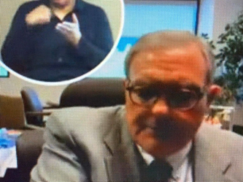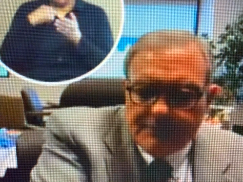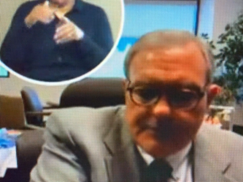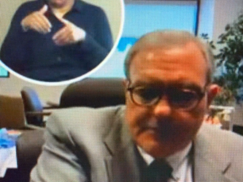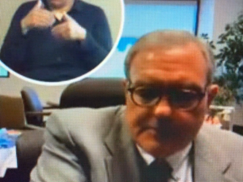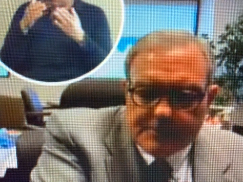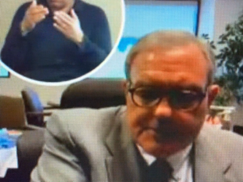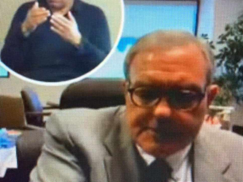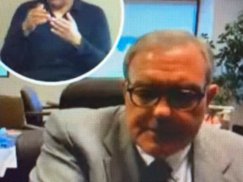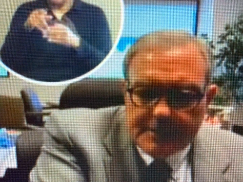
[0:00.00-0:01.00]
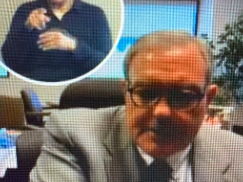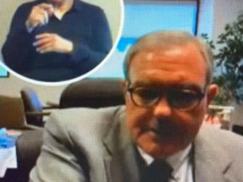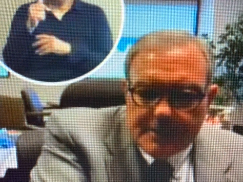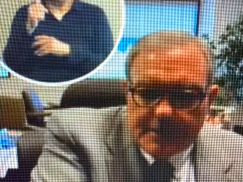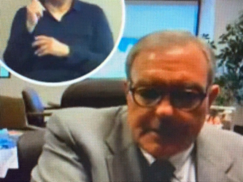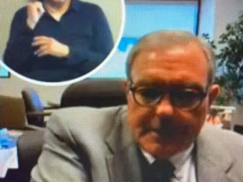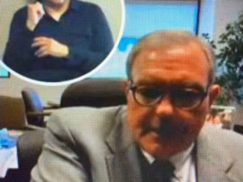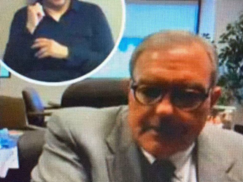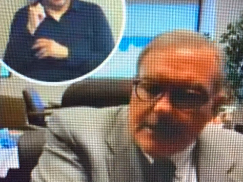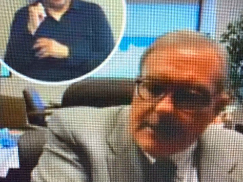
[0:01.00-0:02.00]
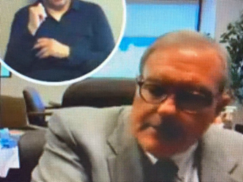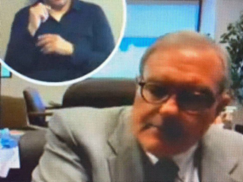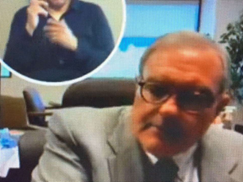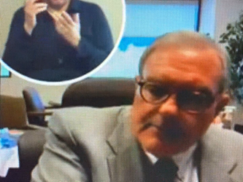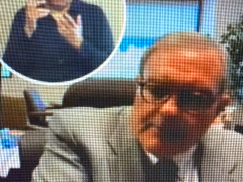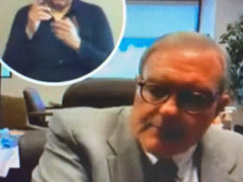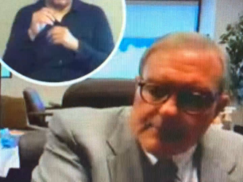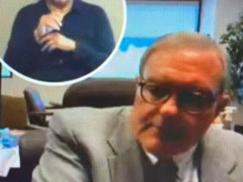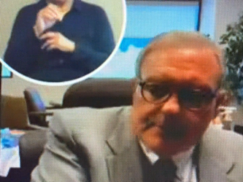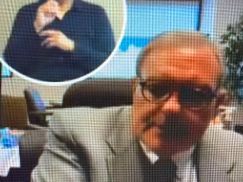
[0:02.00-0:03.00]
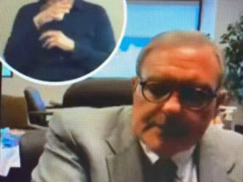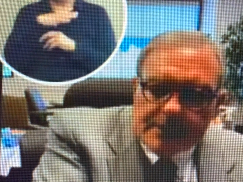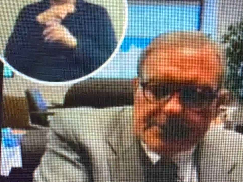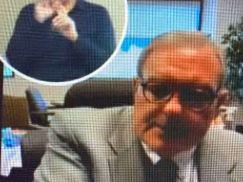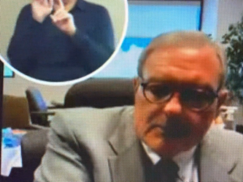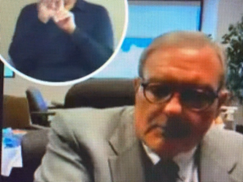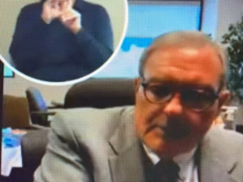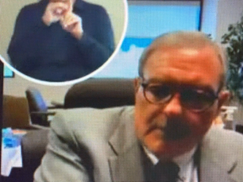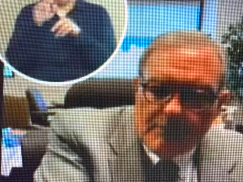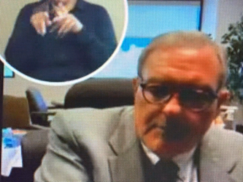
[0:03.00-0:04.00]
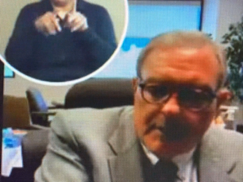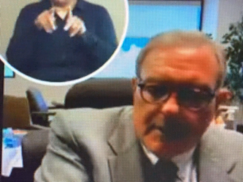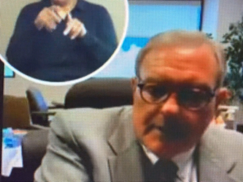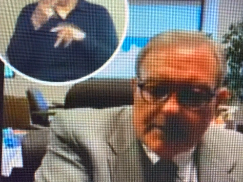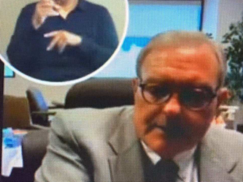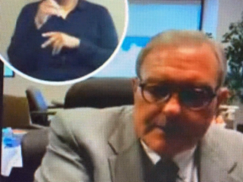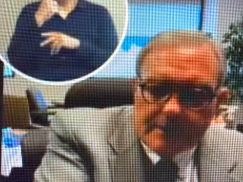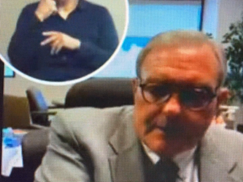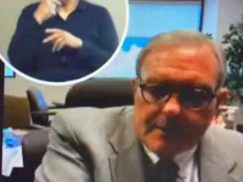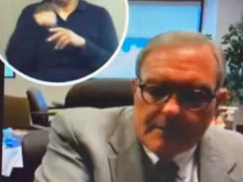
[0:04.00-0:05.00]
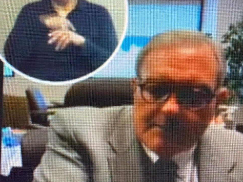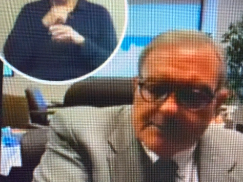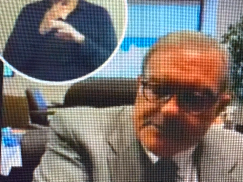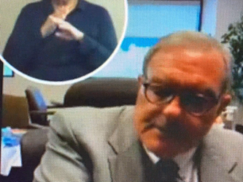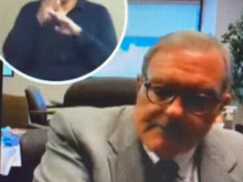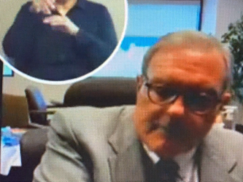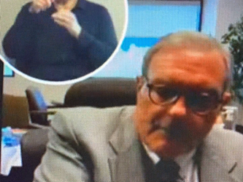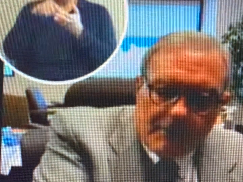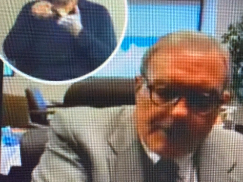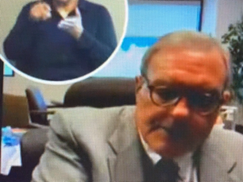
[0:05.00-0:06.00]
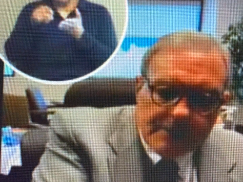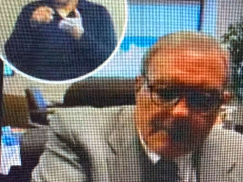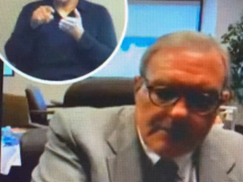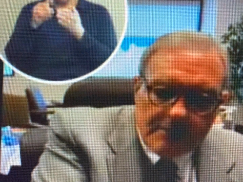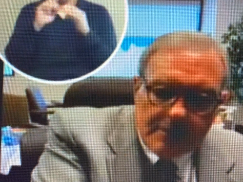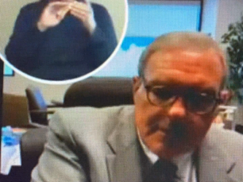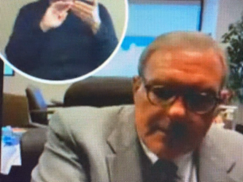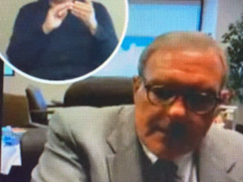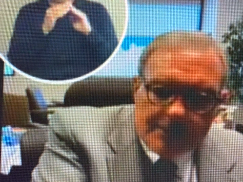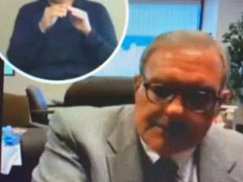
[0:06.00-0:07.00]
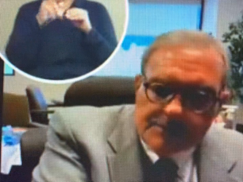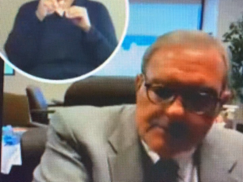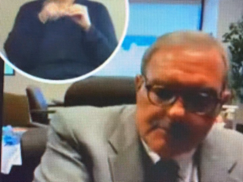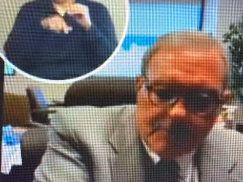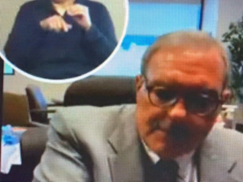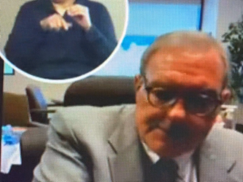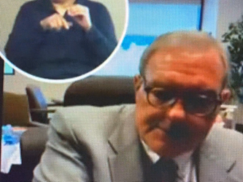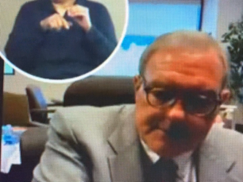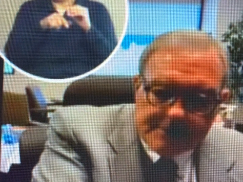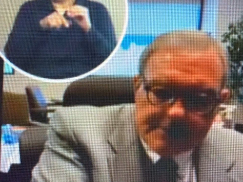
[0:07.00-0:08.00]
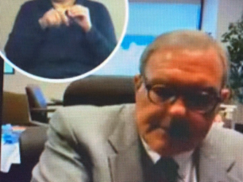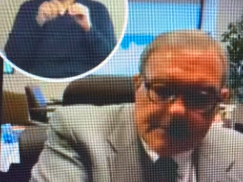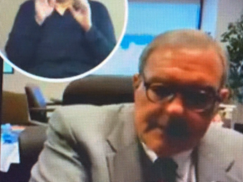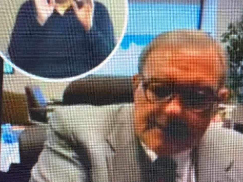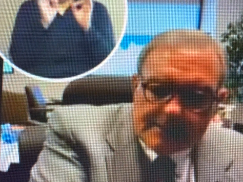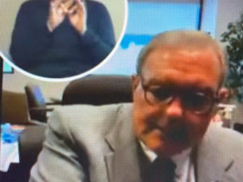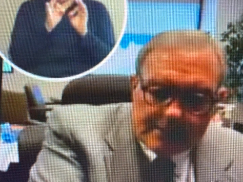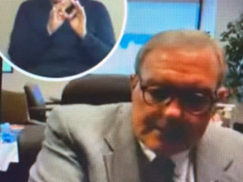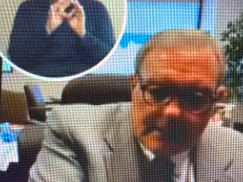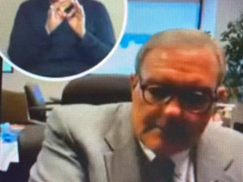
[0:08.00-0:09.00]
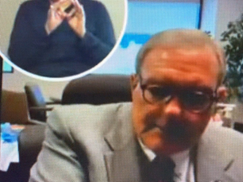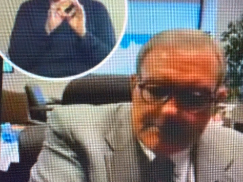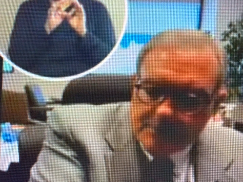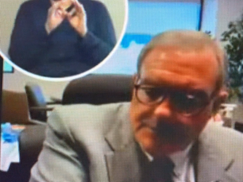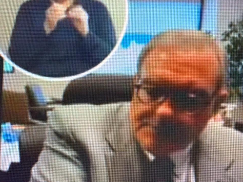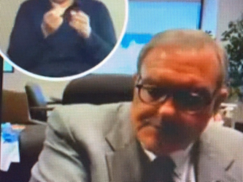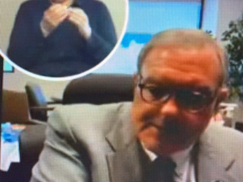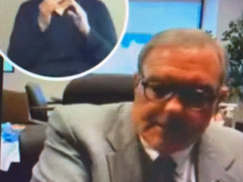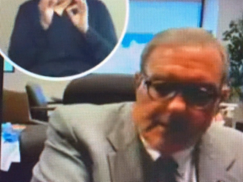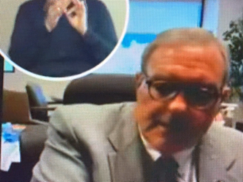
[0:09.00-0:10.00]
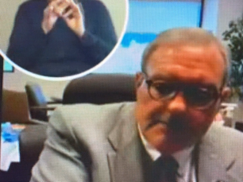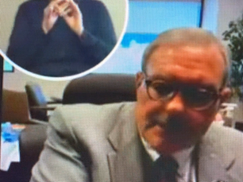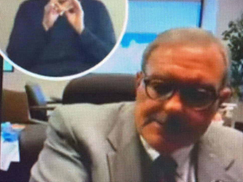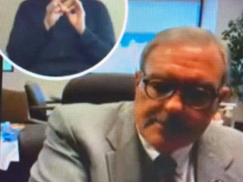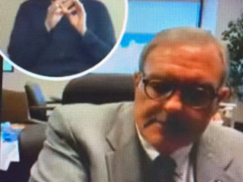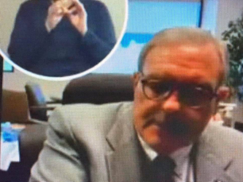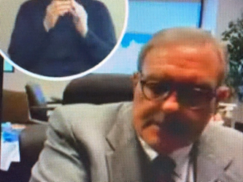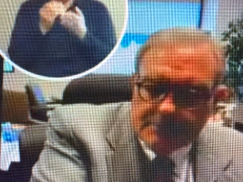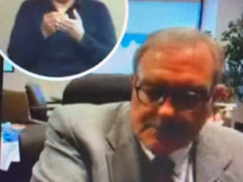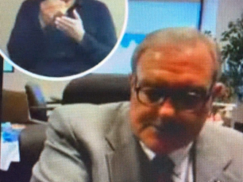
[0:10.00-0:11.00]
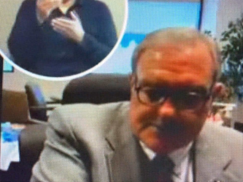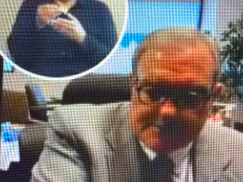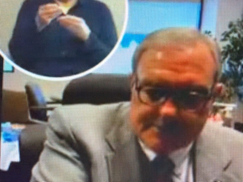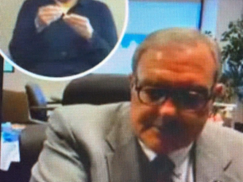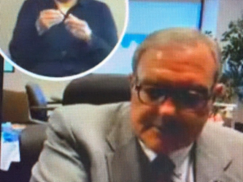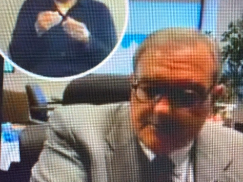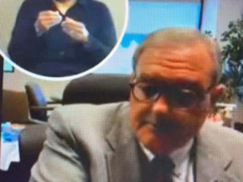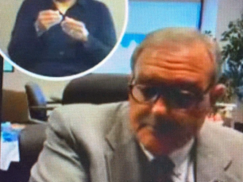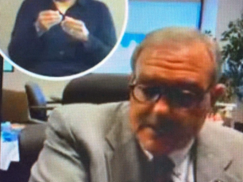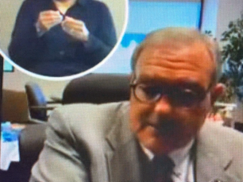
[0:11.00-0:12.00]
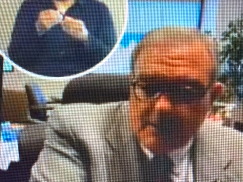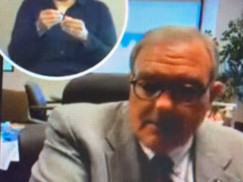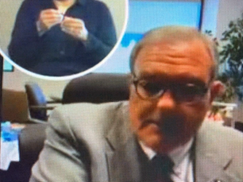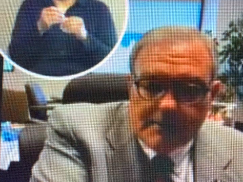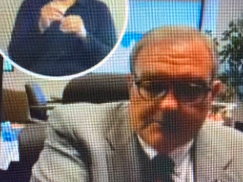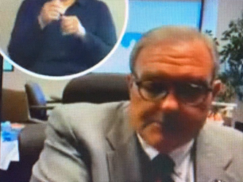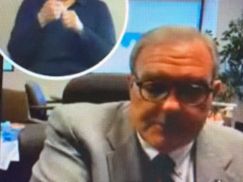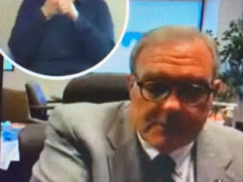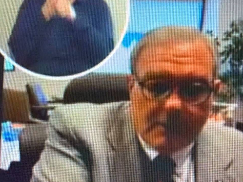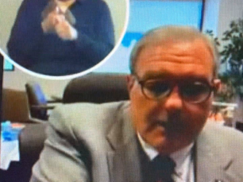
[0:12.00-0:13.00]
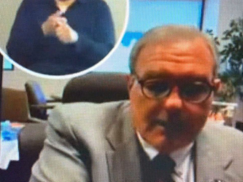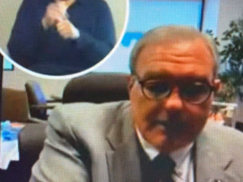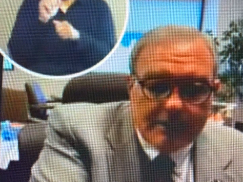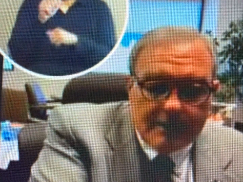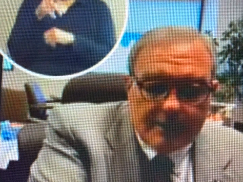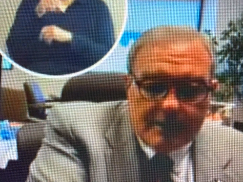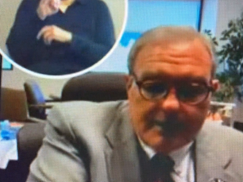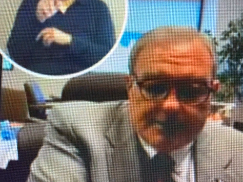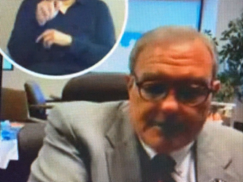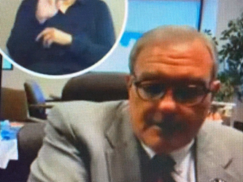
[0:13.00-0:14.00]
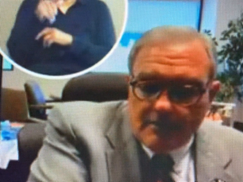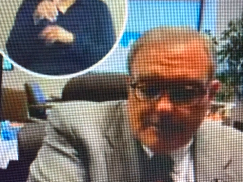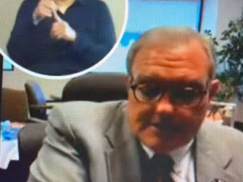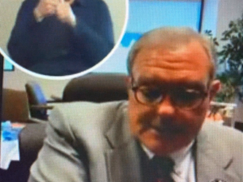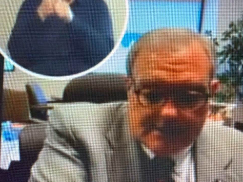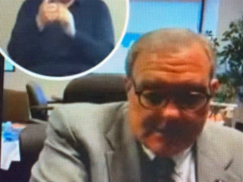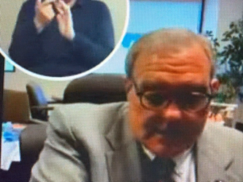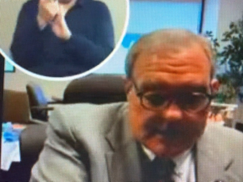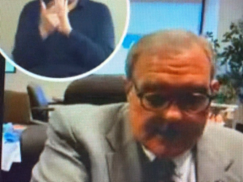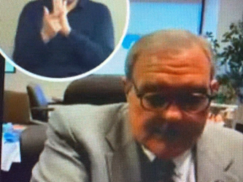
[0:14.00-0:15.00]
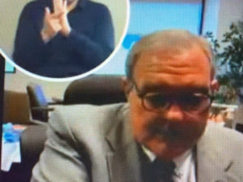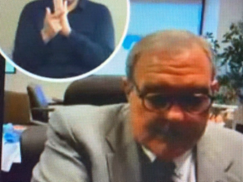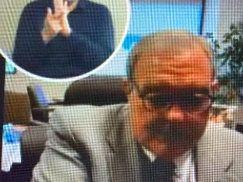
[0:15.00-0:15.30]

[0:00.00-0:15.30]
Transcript: He refused. And I need to remind people that he said, well, we overpaid. But the city of El Paso had to do an appraisal, and at that time had purchased that land based on that appraisal. By law, that was required. So it sounds like he